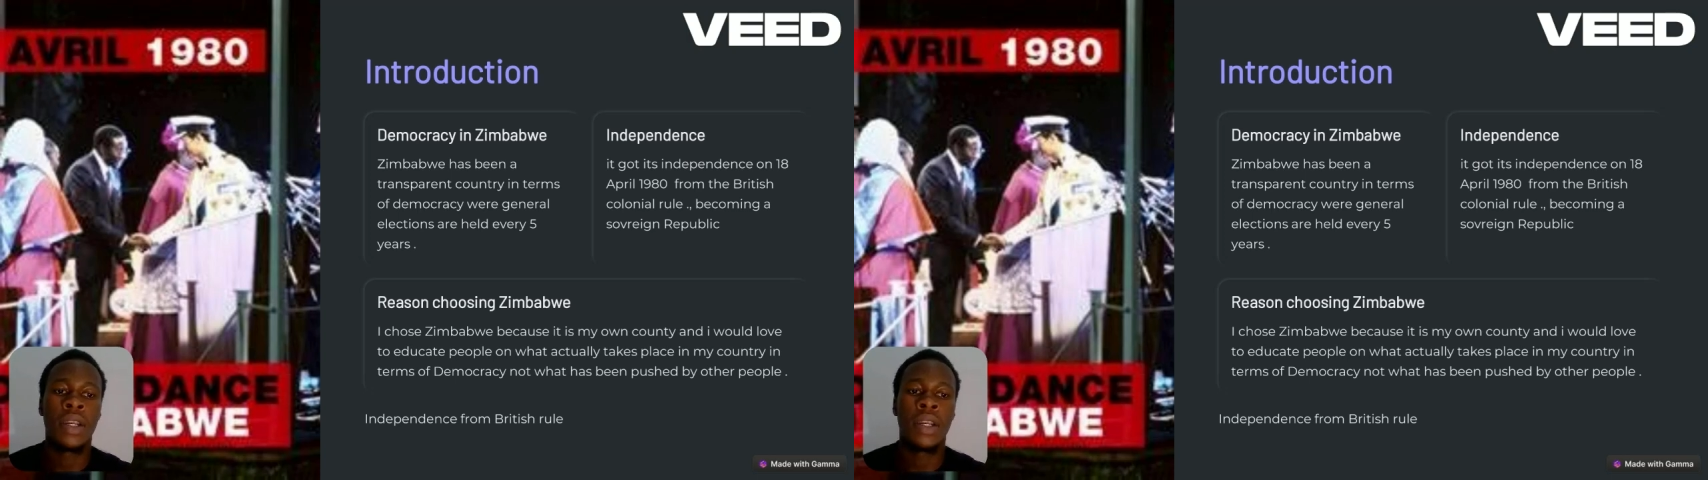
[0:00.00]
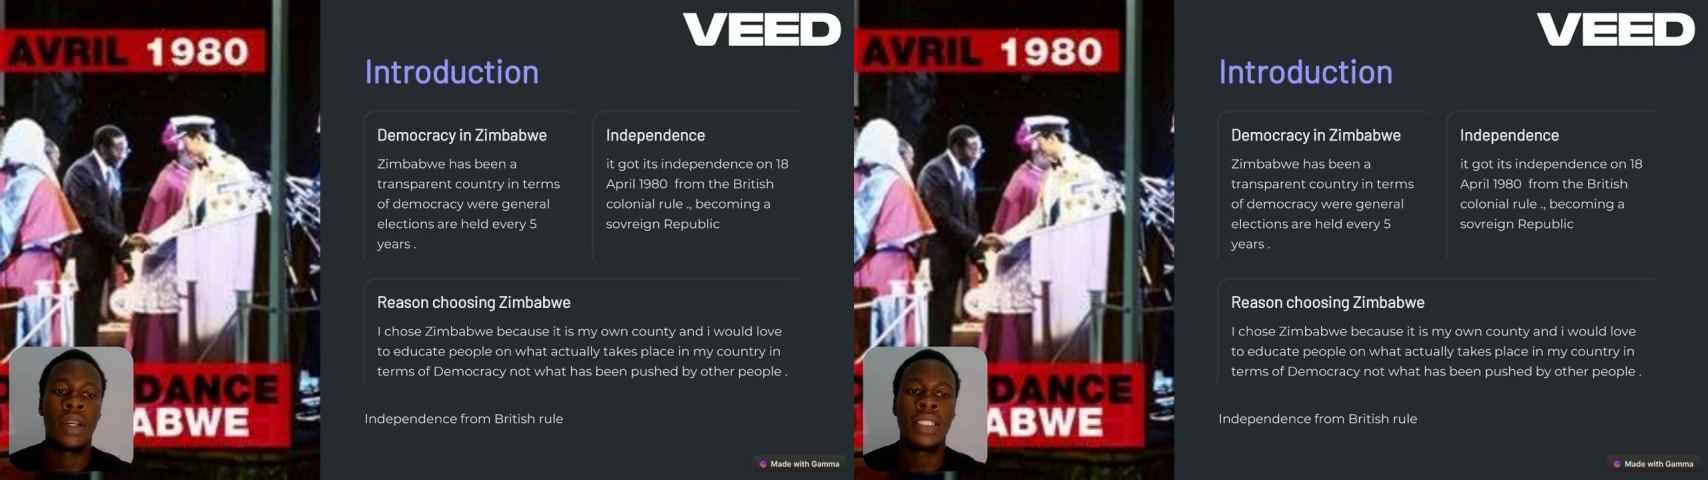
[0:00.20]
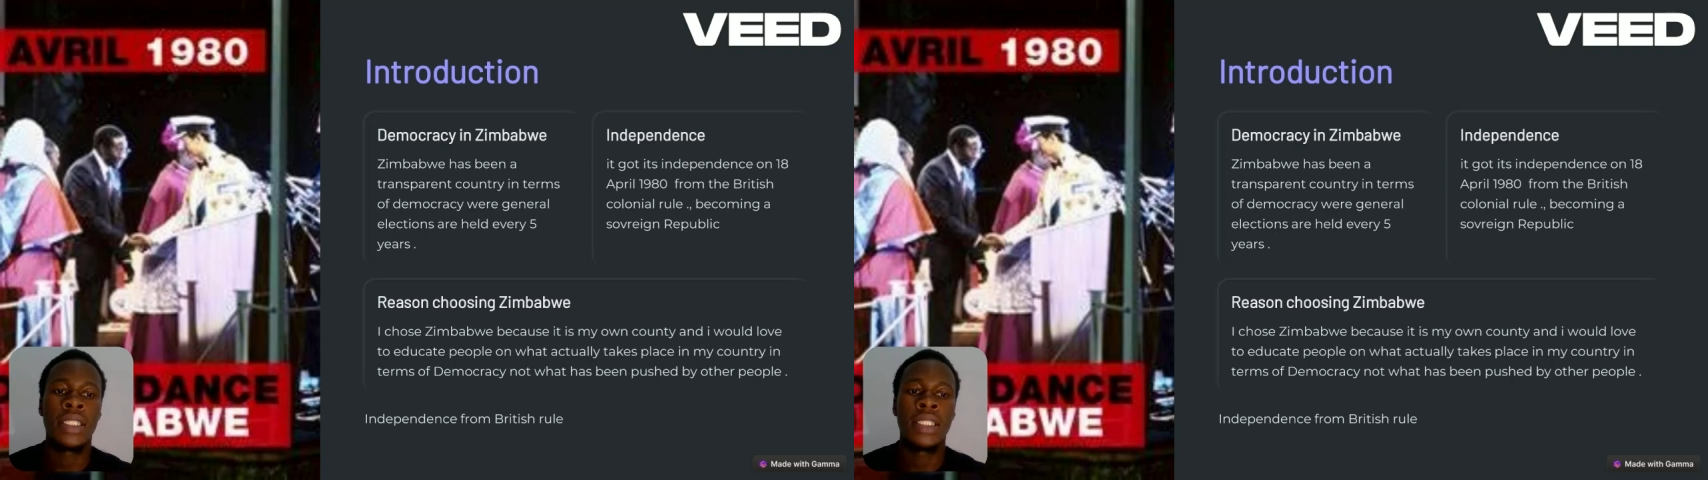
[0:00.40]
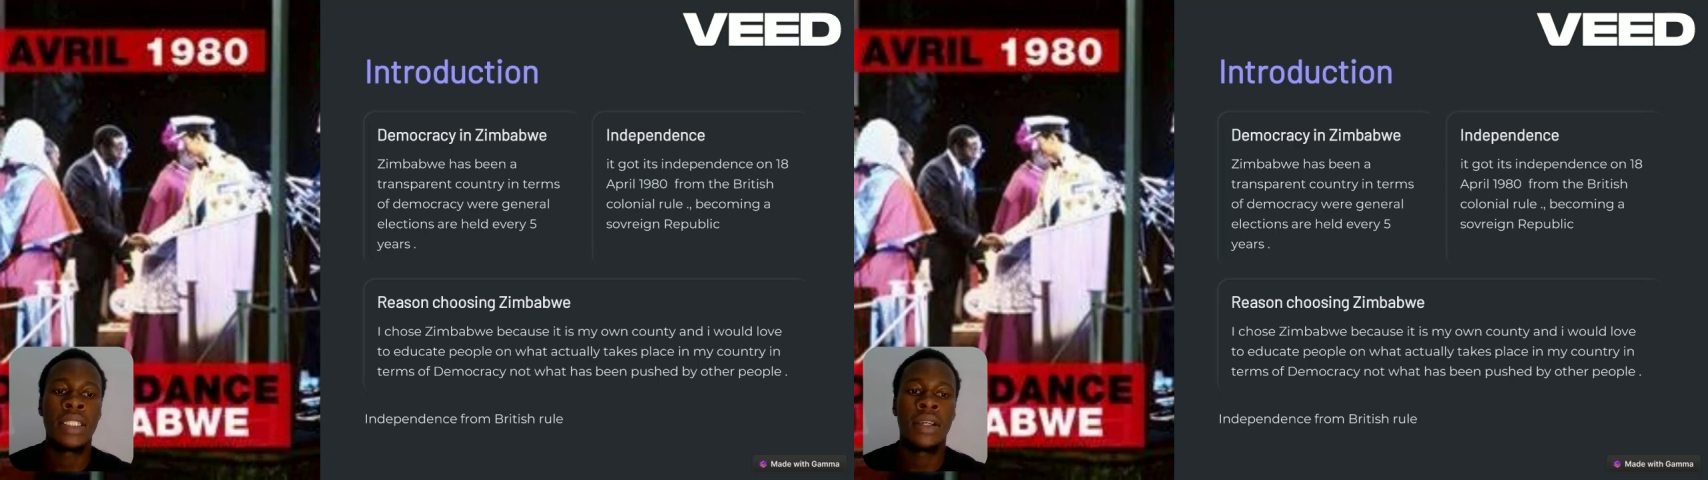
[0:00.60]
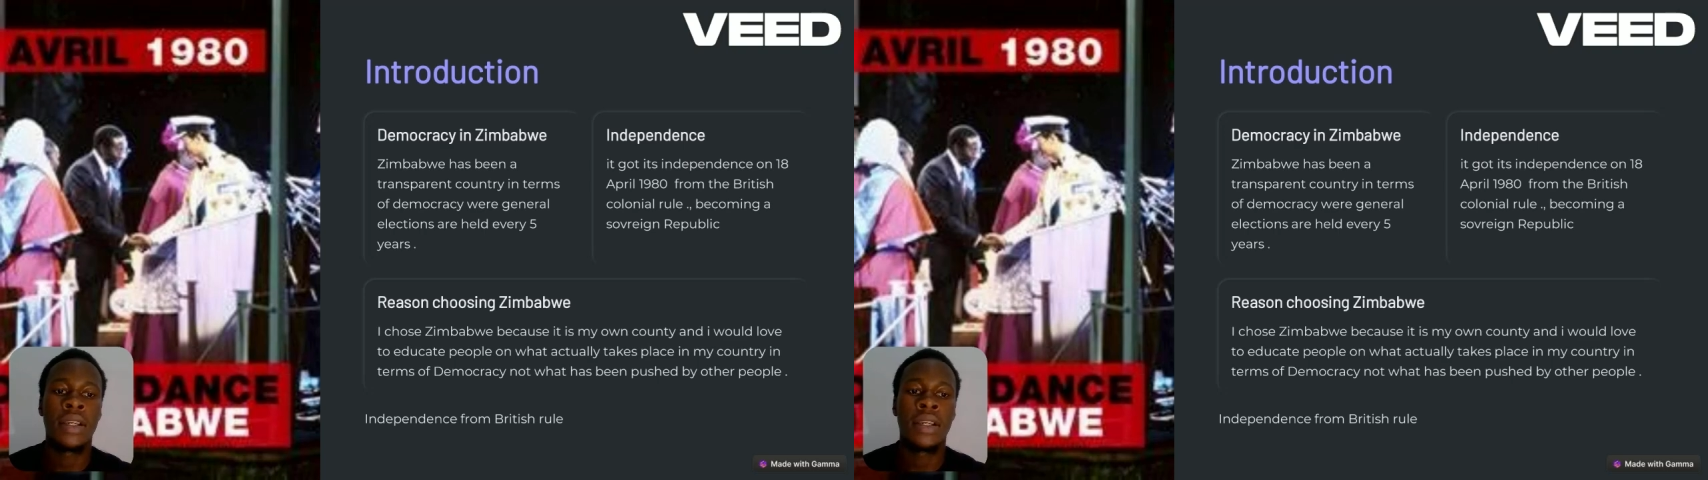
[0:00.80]

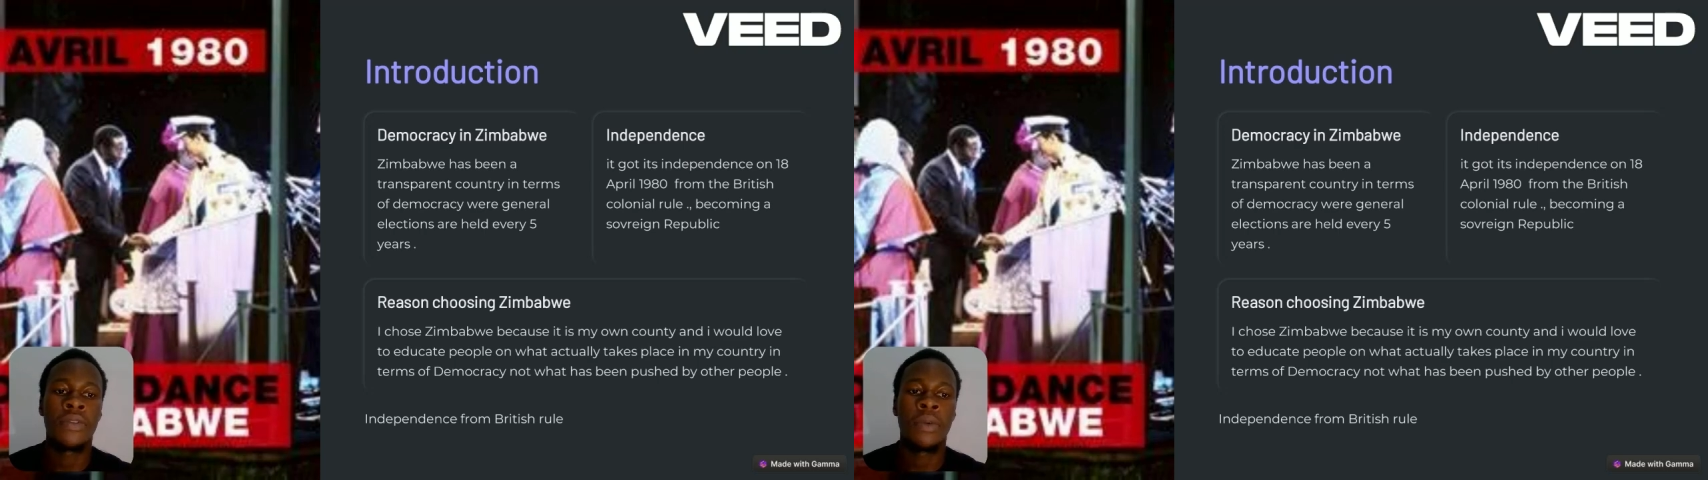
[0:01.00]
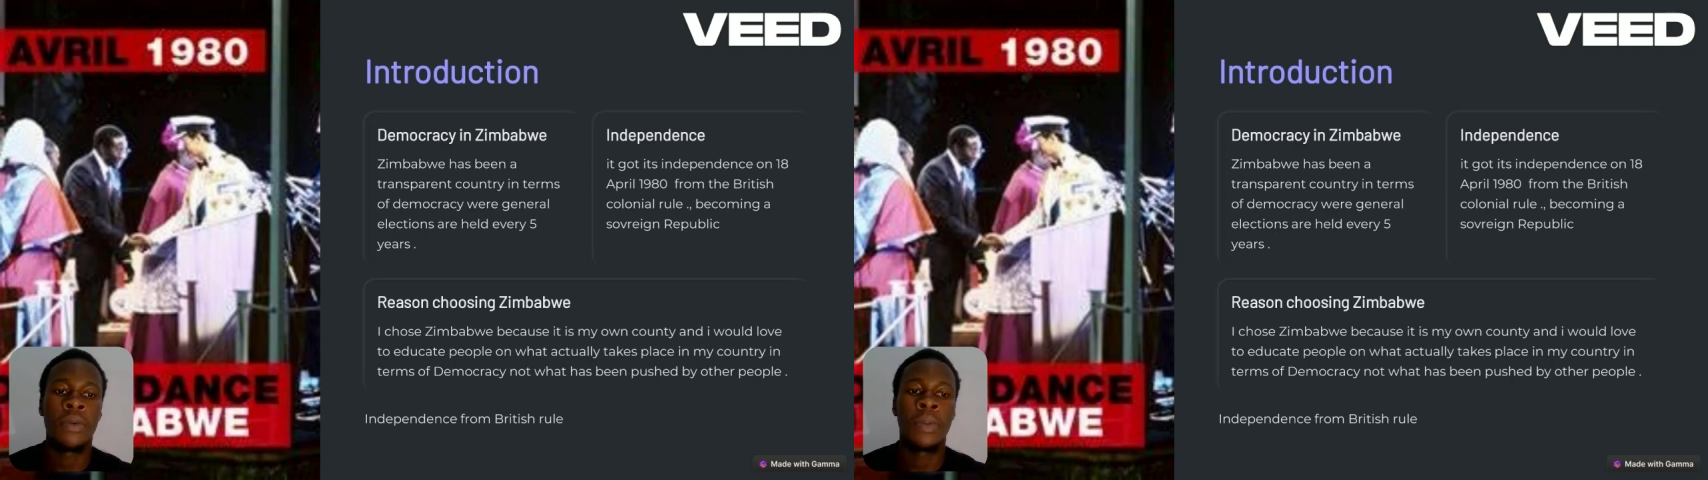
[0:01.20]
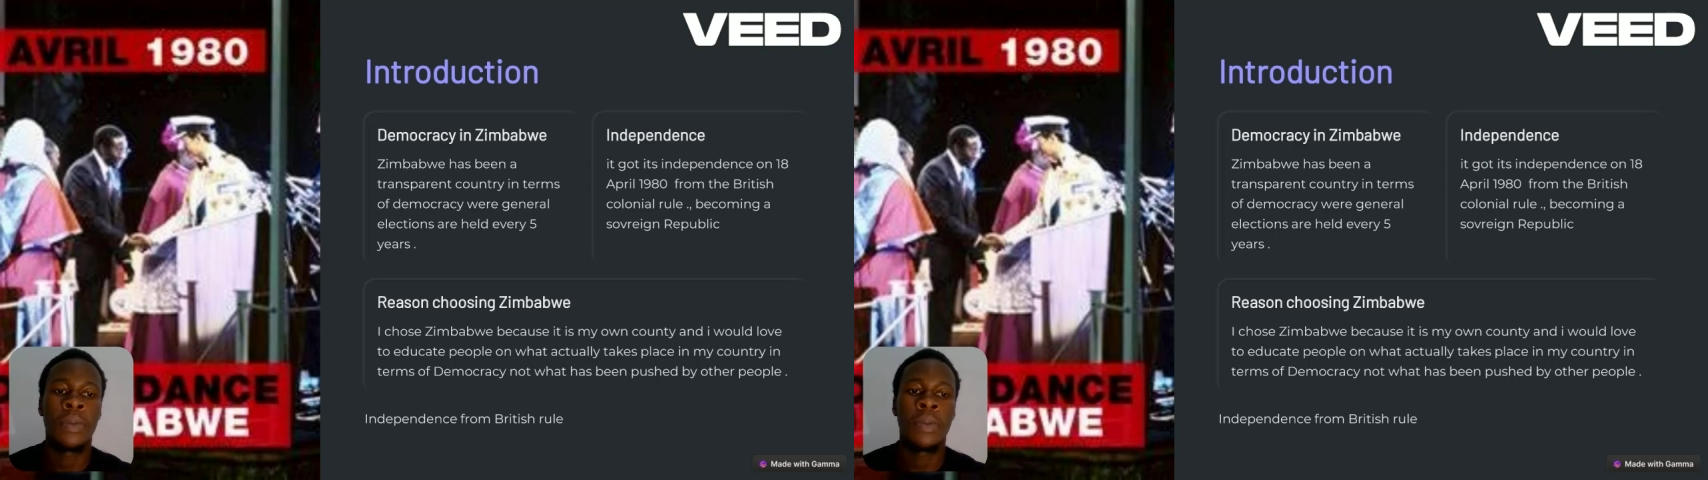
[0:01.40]
1980 from the